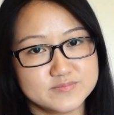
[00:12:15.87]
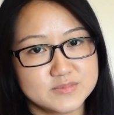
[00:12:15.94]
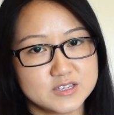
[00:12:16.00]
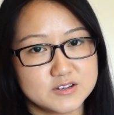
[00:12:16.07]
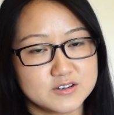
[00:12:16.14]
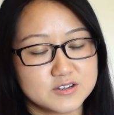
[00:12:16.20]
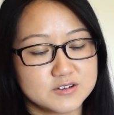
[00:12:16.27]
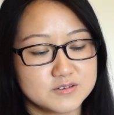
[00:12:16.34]

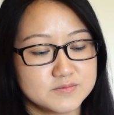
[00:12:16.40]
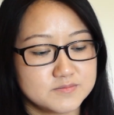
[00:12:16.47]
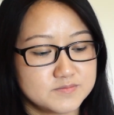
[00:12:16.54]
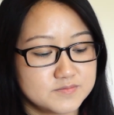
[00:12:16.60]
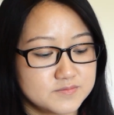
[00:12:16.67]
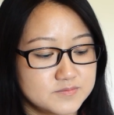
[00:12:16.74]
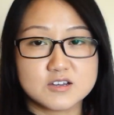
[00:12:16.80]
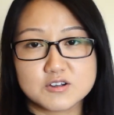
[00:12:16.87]
There you go.
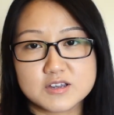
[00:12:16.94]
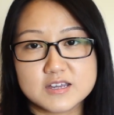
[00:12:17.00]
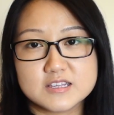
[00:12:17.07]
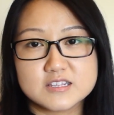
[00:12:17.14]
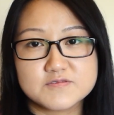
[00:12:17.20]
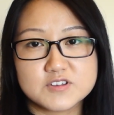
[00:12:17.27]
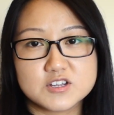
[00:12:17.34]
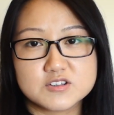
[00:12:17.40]
Okay,
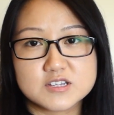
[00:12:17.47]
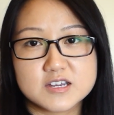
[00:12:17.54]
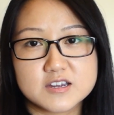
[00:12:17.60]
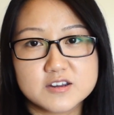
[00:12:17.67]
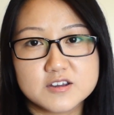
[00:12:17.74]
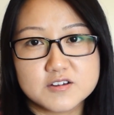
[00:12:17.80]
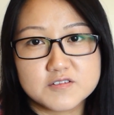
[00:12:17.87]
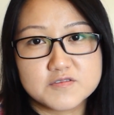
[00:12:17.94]
this video is long
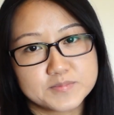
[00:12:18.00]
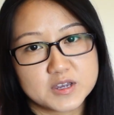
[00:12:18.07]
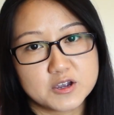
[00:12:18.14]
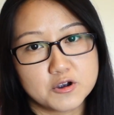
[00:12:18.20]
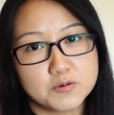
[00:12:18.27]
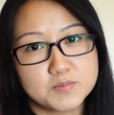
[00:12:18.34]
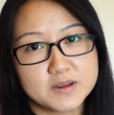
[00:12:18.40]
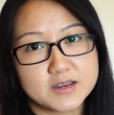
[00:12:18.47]
enough. I
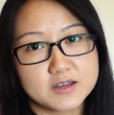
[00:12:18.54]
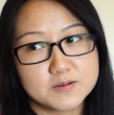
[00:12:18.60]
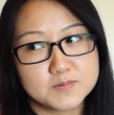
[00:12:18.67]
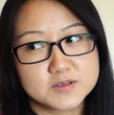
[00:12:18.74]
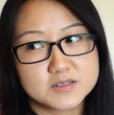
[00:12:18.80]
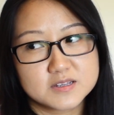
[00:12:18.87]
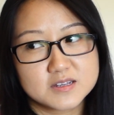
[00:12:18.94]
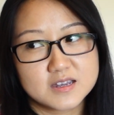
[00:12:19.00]
hope it
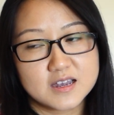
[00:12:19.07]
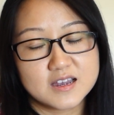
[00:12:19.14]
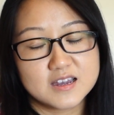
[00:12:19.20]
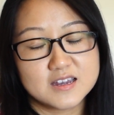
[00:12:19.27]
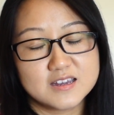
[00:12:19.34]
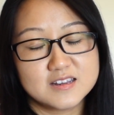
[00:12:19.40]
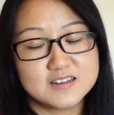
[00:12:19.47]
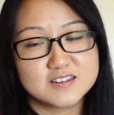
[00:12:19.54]
helps.
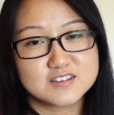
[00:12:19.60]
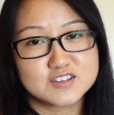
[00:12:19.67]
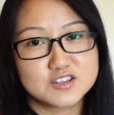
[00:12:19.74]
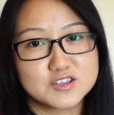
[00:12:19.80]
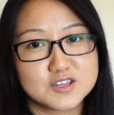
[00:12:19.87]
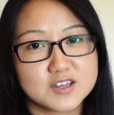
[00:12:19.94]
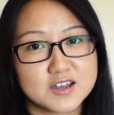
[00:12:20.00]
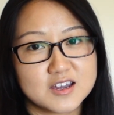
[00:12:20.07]
And to
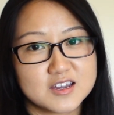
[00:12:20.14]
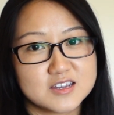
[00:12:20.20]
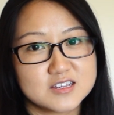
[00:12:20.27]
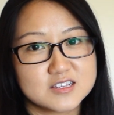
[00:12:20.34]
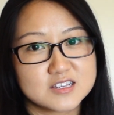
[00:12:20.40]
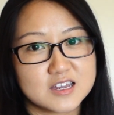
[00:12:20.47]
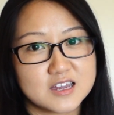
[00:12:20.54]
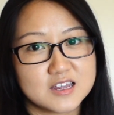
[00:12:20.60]
the
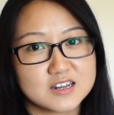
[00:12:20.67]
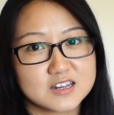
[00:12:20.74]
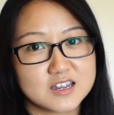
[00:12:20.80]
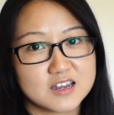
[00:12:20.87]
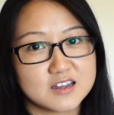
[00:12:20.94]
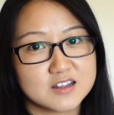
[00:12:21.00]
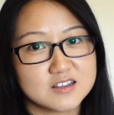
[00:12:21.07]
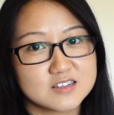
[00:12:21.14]
guys and
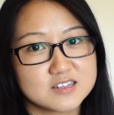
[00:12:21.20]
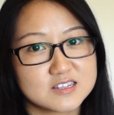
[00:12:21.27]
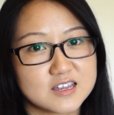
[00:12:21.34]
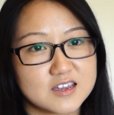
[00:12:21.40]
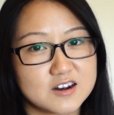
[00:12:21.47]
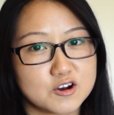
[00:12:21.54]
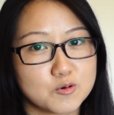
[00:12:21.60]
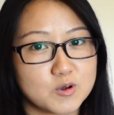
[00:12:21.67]
gals
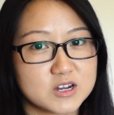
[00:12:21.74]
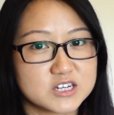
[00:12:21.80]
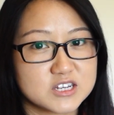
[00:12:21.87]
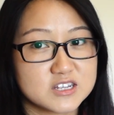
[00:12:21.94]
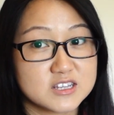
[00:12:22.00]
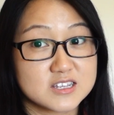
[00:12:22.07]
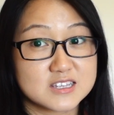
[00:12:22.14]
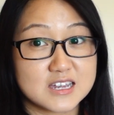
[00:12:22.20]
that are
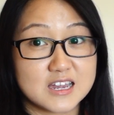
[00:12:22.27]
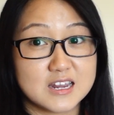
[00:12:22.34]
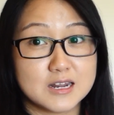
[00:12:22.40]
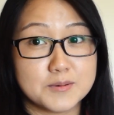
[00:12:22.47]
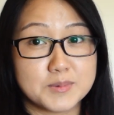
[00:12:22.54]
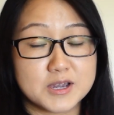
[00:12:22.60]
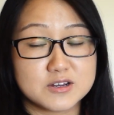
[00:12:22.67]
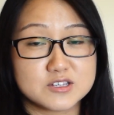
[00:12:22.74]
watching this and
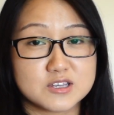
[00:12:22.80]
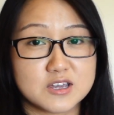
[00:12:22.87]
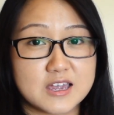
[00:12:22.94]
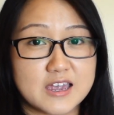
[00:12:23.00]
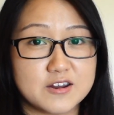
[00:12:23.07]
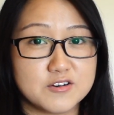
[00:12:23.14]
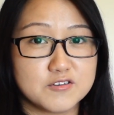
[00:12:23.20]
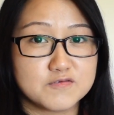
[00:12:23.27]
about to
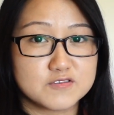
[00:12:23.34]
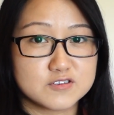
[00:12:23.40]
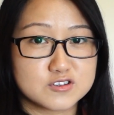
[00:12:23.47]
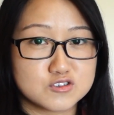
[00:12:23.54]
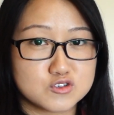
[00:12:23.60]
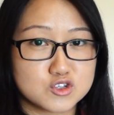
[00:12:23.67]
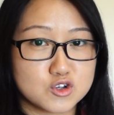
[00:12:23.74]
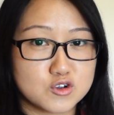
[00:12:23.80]
head over
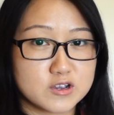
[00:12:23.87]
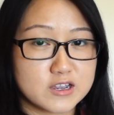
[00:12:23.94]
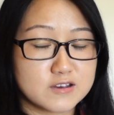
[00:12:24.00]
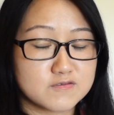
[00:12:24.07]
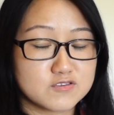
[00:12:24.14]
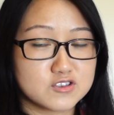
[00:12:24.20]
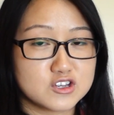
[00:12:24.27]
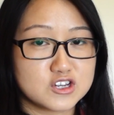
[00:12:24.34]
to Sogan
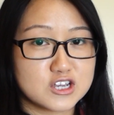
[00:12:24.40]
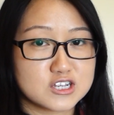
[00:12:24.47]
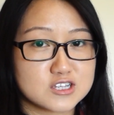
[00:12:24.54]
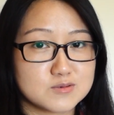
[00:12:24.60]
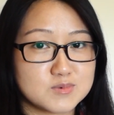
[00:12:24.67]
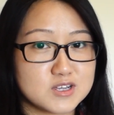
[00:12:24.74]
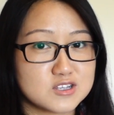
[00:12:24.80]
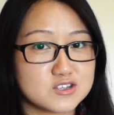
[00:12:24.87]
for the next
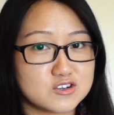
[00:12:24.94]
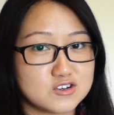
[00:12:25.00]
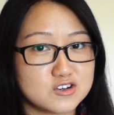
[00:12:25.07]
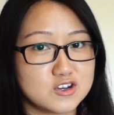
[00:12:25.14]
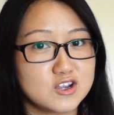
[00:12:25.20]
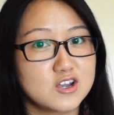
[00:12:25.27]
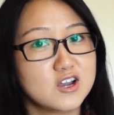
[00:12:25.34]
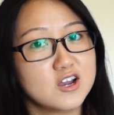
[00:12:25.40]

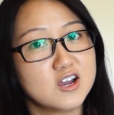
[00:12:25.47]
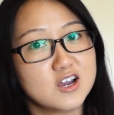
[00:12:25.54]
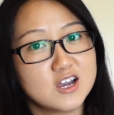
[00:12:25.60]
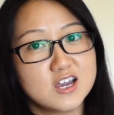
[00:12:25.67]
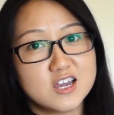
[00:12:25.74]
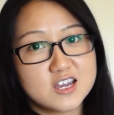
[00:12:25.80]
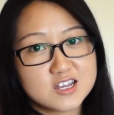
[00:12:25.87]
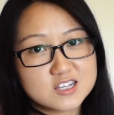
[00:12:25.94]
semester,
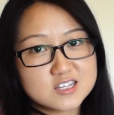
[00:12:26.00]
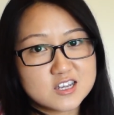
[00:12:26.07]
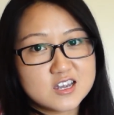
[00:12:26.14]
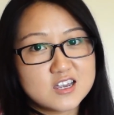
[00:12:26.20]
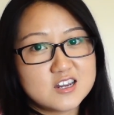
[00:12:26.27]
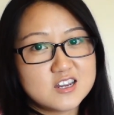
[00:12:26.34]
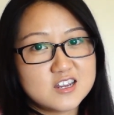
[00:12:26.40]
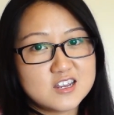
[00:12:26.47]

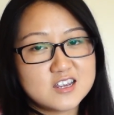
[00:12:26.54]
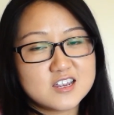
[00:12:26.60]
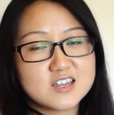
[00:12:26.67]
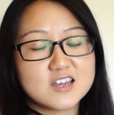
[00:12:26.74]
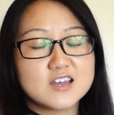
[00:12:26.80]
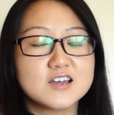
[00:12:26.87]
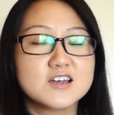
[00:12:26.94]
exciting!